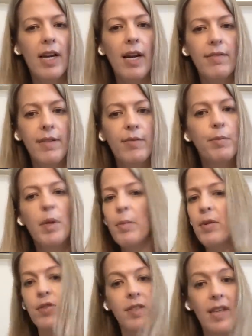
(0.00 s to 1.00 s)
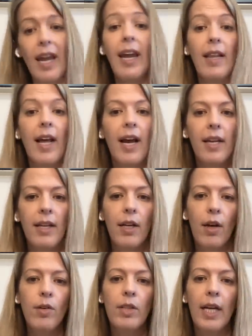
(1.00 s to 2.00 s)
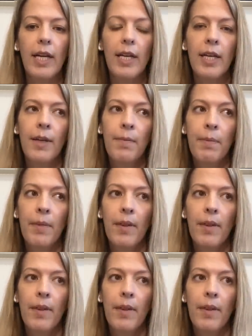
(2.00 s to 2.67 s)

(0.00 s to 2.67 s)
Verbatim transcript: stuff of people saying that, you know, like, wow.